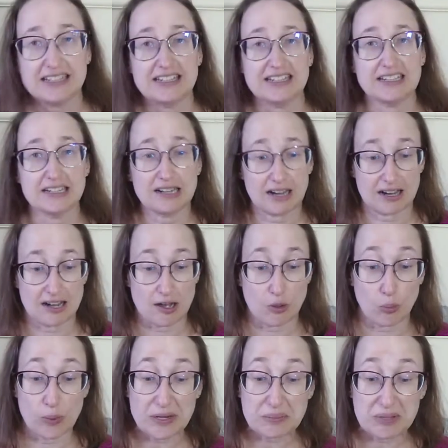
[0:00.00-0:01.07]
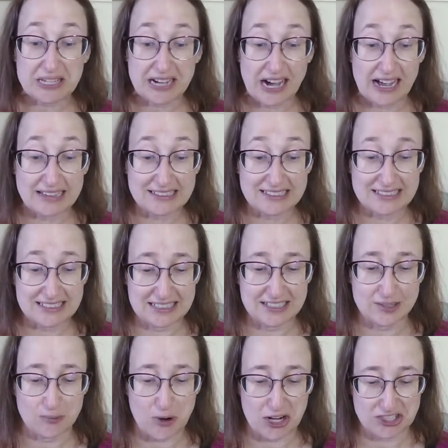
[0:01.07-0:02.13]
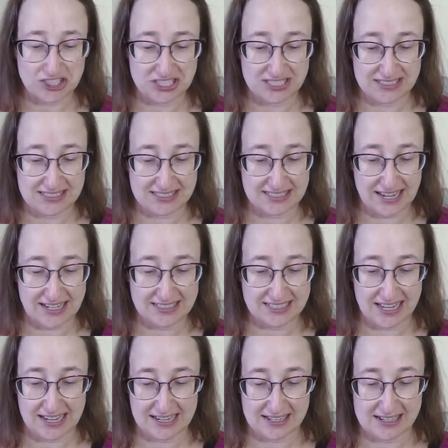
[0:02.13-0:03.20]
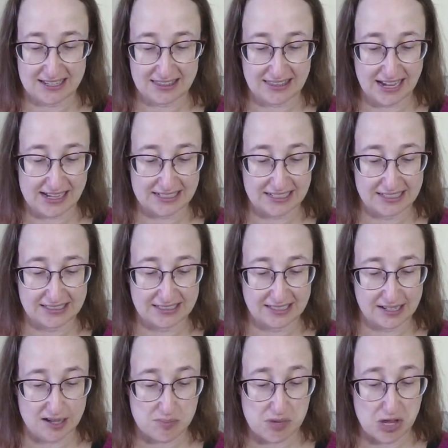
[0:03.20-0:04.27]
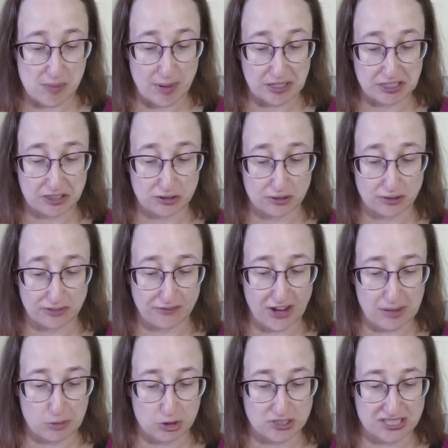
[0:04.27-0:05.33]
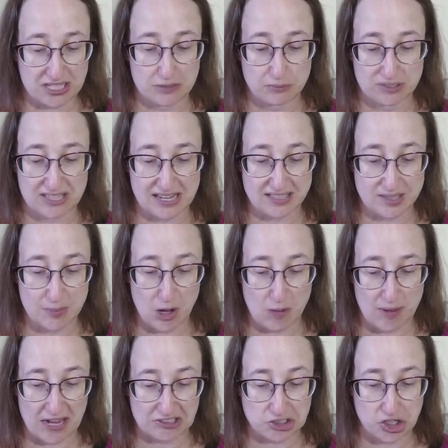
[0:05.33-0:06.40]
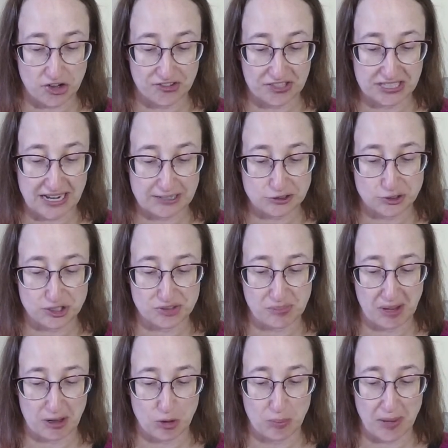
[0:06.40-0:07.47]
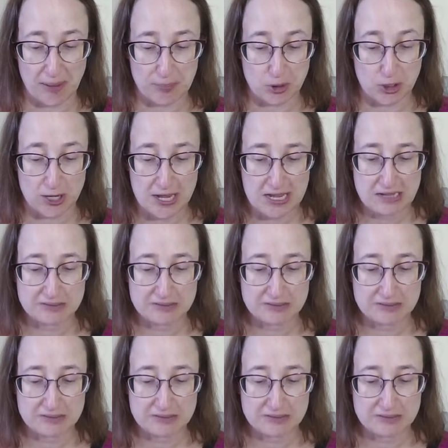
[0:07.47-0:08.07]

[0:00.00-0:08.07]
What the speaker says: in Whidbey Island in Washington State, and that is Abundant Earth Fibers. It was a small batch called the Natural Speckle Pepper.